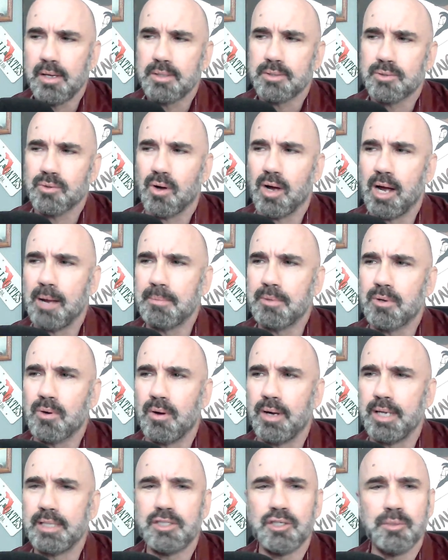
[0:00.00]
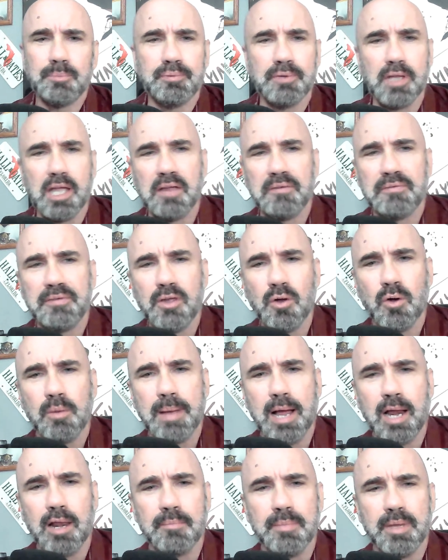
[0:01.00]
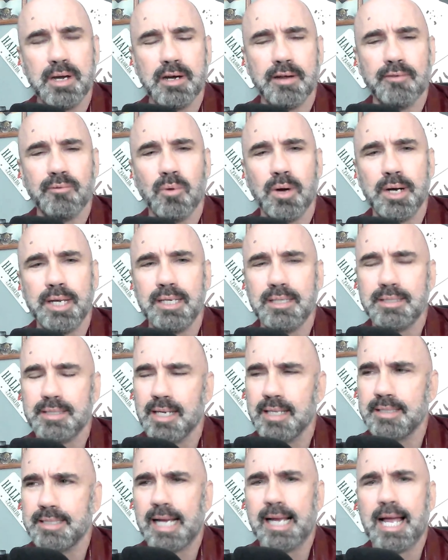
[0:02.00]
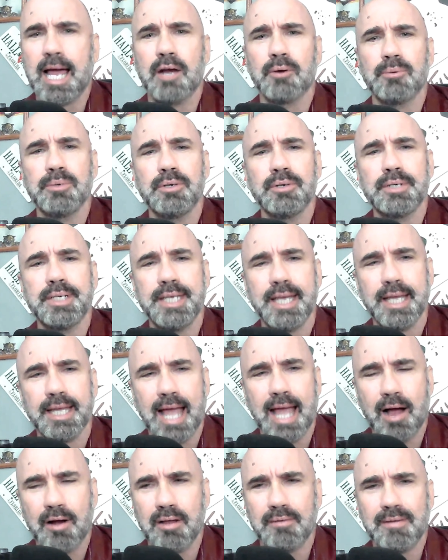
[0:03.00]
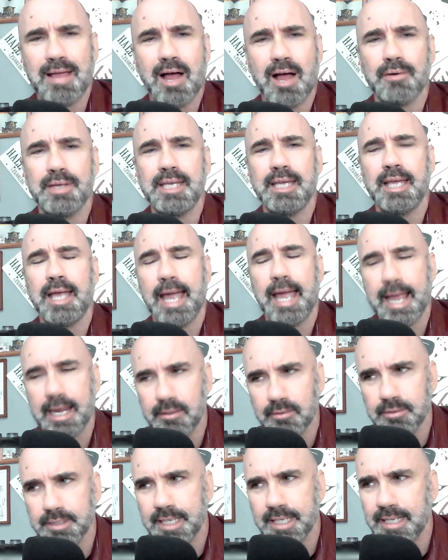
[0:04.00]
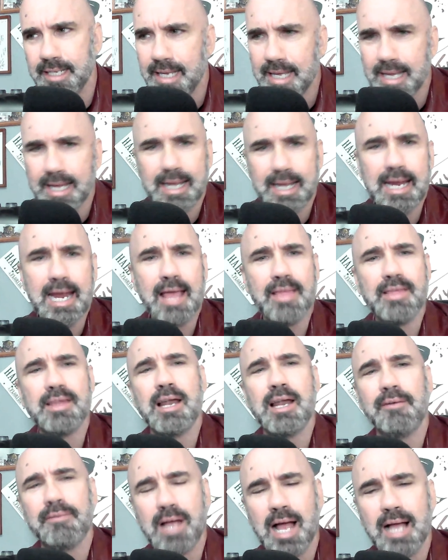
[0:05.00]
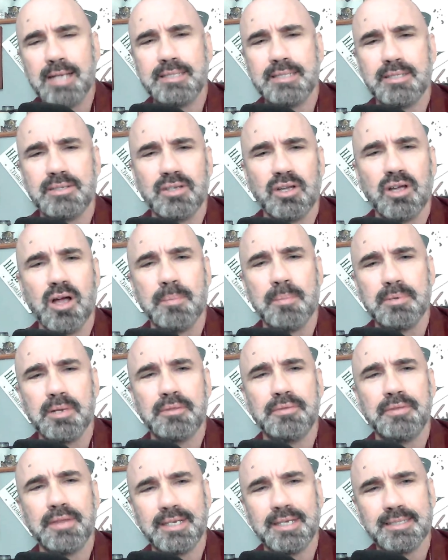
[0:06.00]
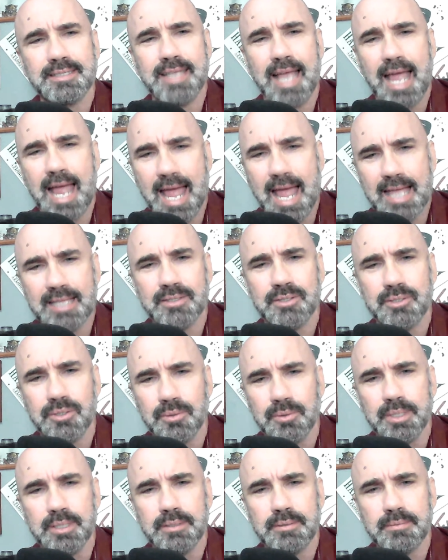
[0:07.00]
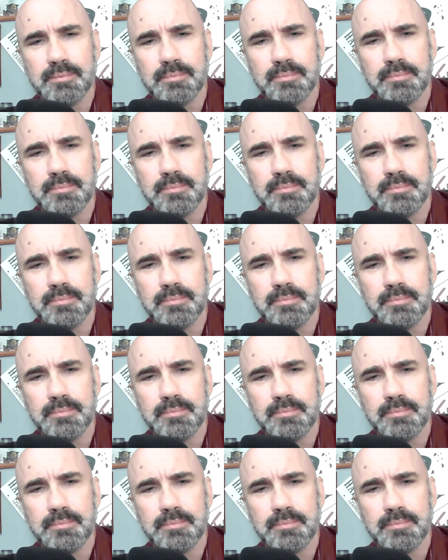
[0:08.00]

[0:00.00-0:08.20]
So I'm going to play for you about a minute of what he says. I got a real kick out of how he handled it, and then I've got just a couple of things to add to it.